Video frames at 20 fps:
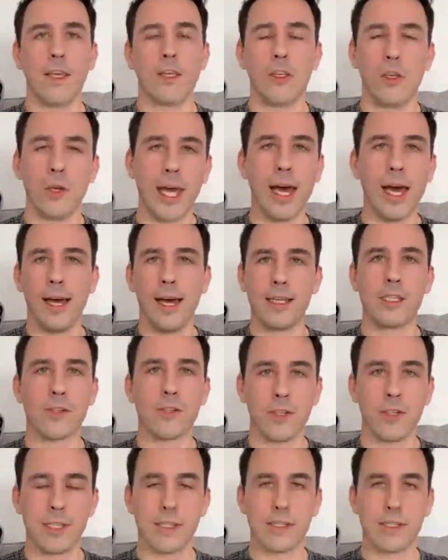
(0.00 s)
you get ice
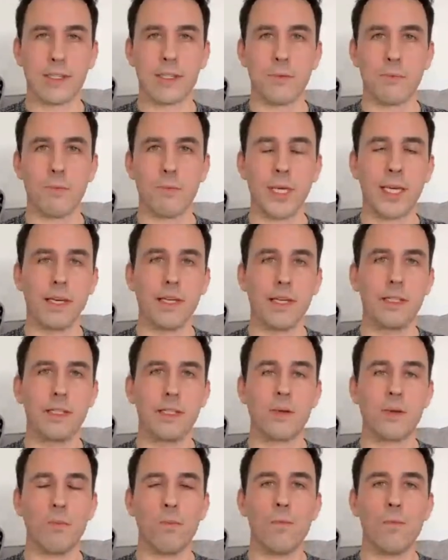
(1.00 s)
crystals,
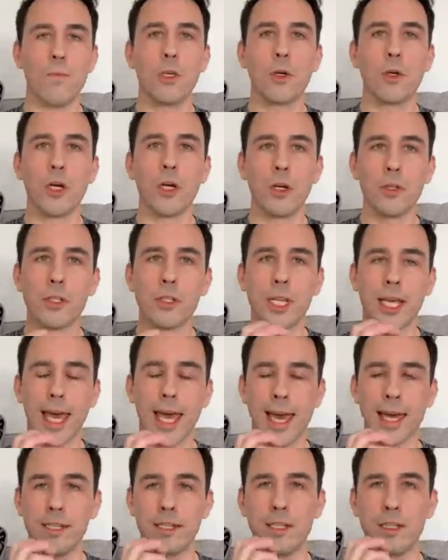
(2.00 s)
because you can also
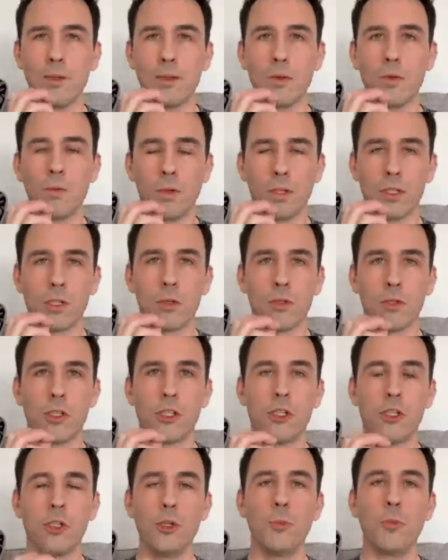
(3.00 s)
get what's called
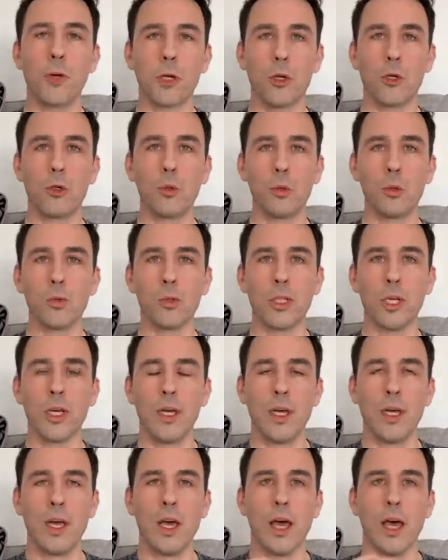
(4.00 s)
supercooled
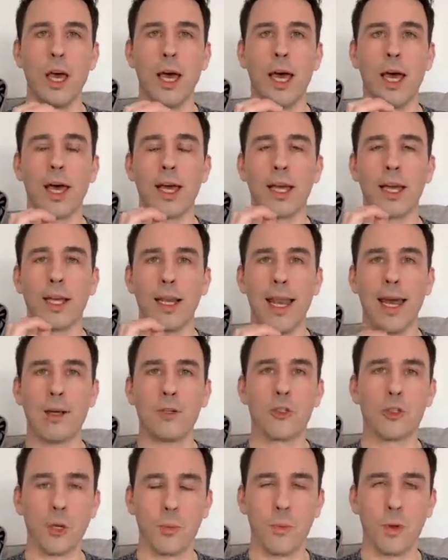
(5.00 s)

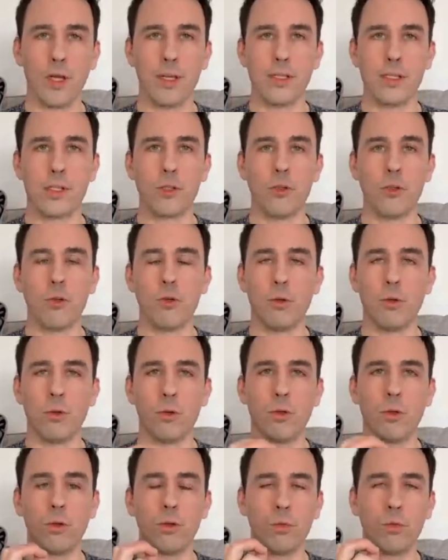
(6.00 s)
cloud droplets or
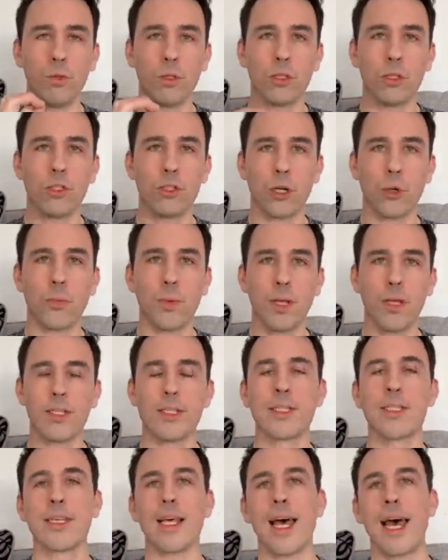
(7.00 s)
water
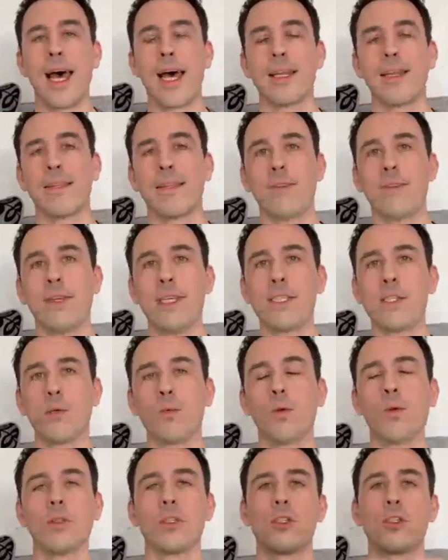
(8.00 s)
droplets. And these
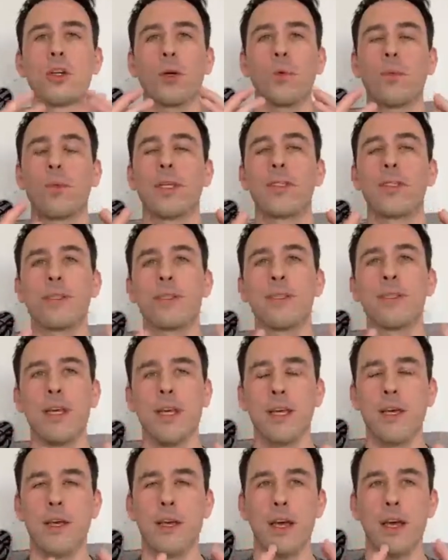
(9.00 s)
are water droplets,
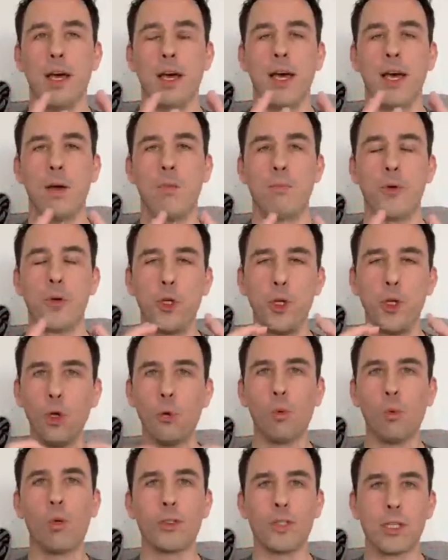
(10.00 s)

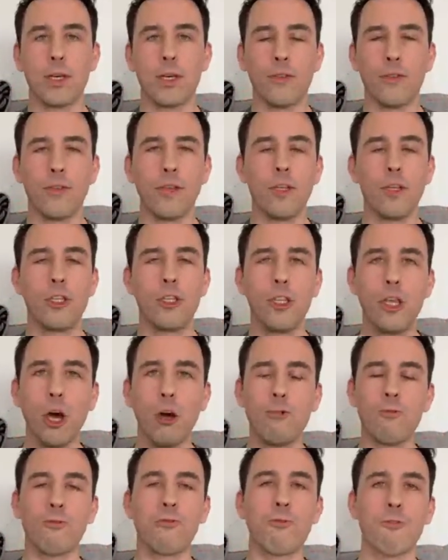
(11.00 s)
pure water that
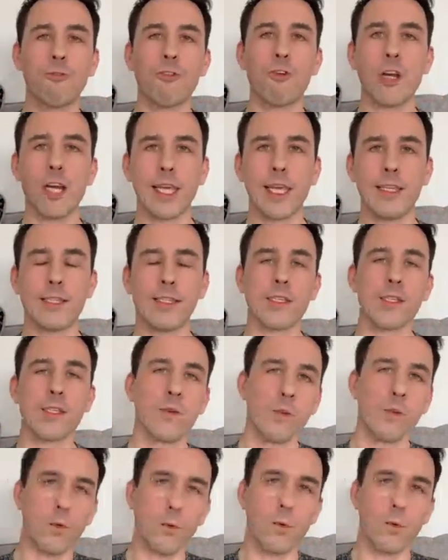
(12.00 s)
don't
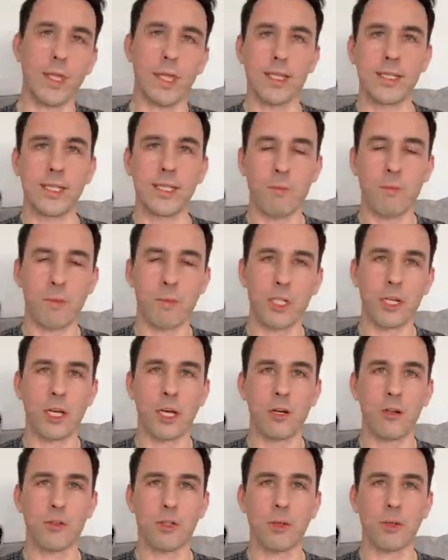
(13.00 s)
freeze when the temperature
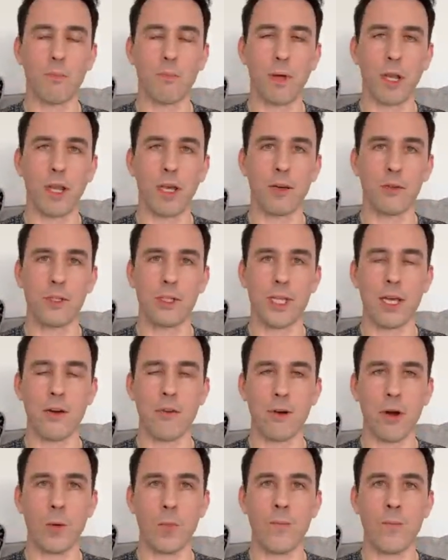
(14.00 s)
goes below
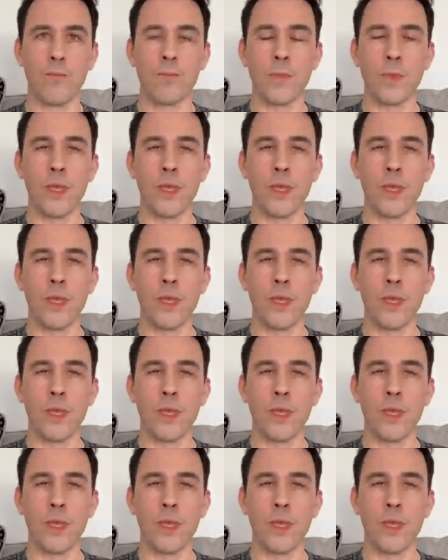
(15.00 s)
zero,